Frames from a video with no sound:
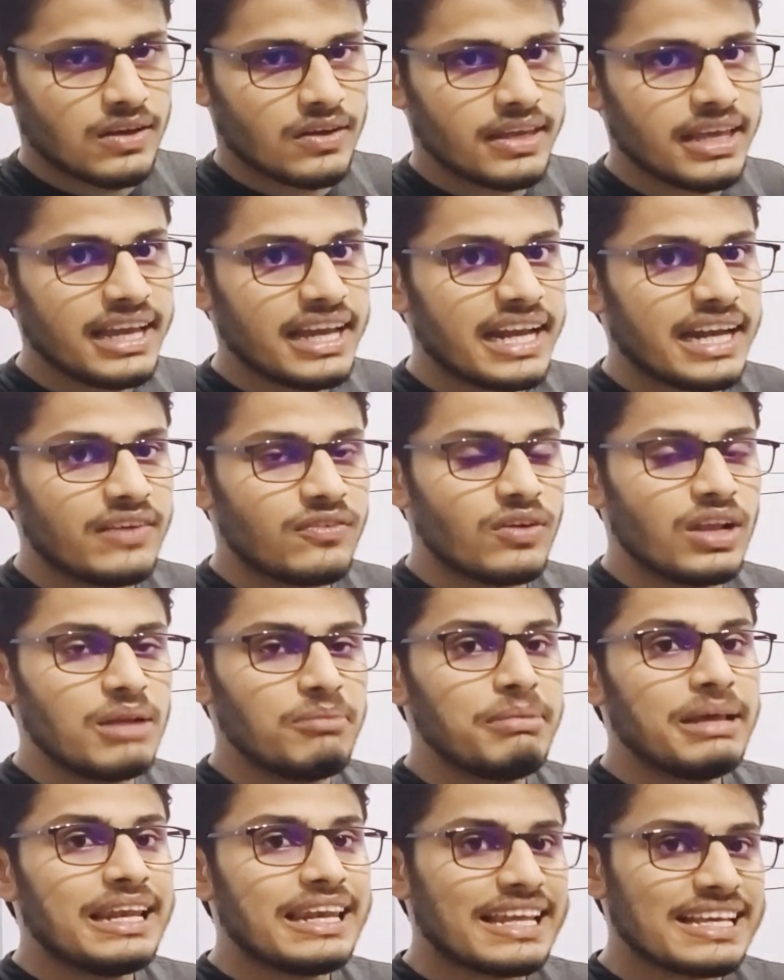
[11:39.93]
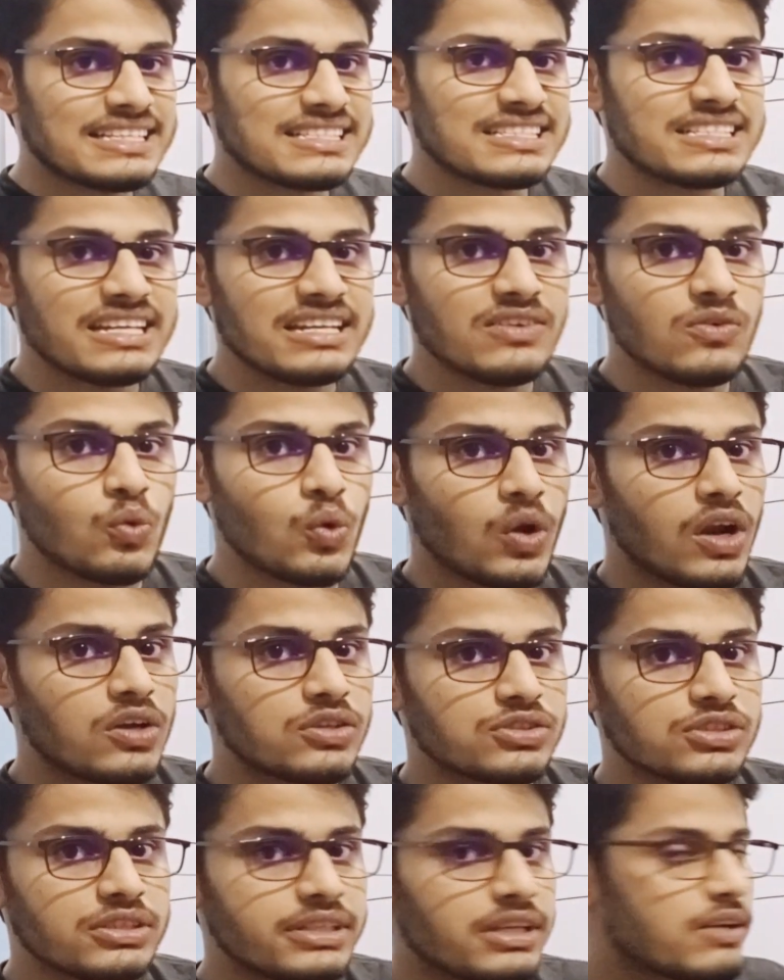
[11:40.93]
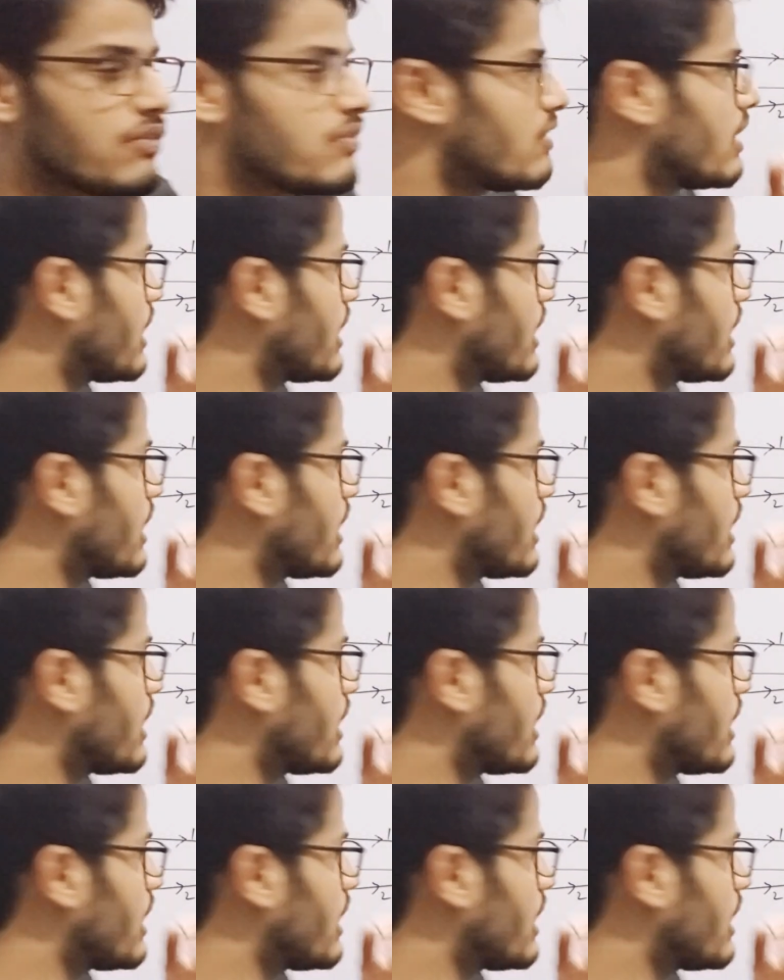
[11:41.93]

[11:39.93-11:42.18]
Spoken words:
Okay, it will be less than velocity of